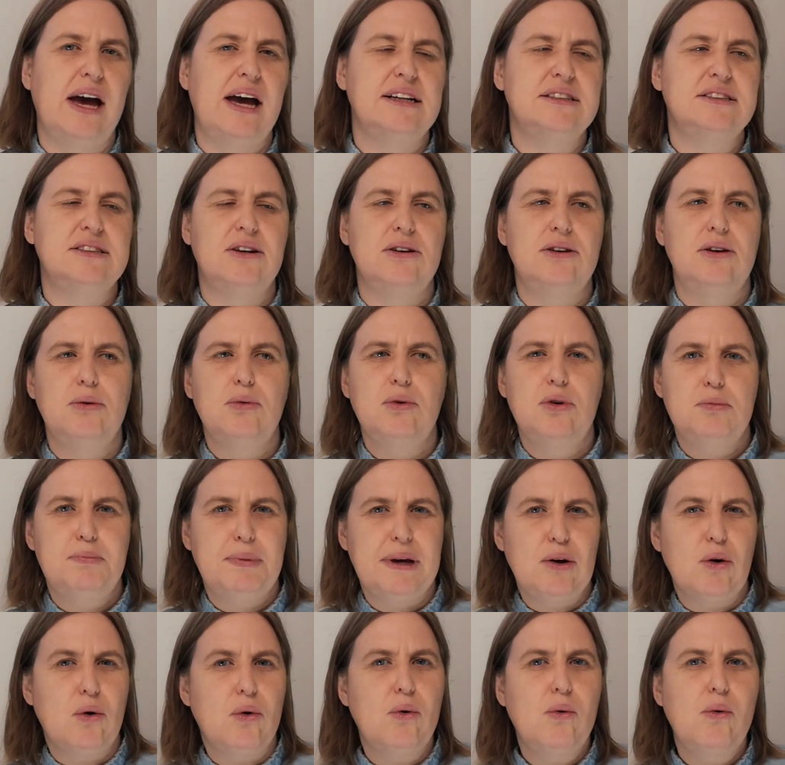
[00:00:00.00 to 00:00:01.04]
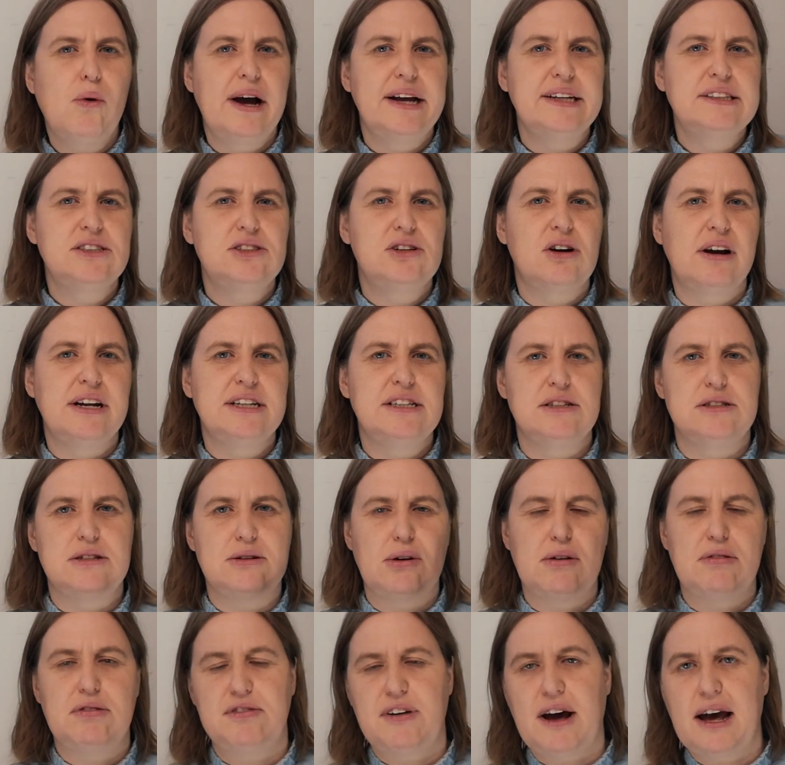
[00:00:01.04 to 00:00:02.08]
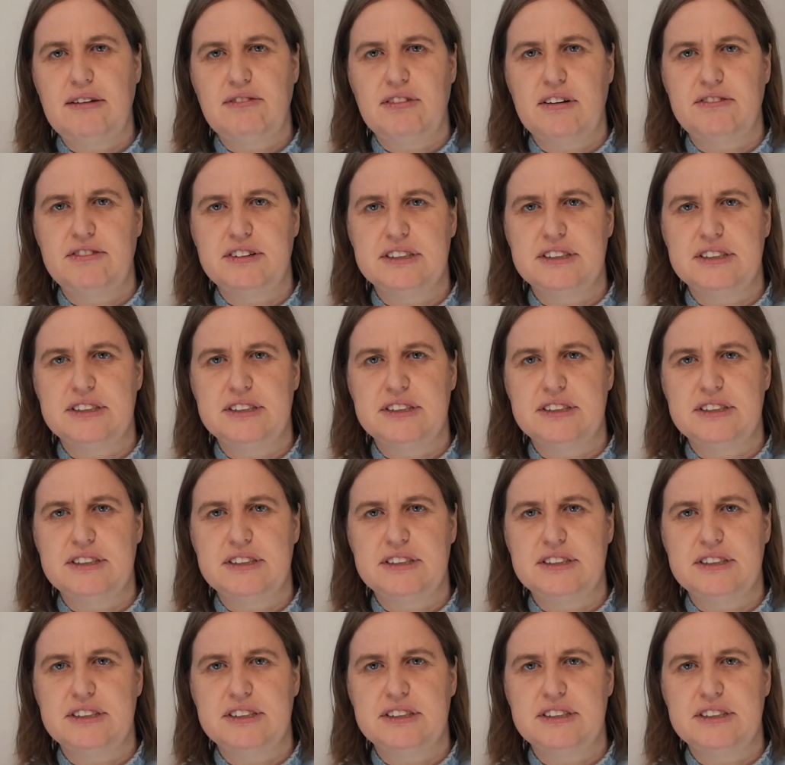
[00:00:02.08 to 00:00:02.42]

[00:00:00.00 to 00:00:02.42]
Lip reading: And so you would be always trying to do a favour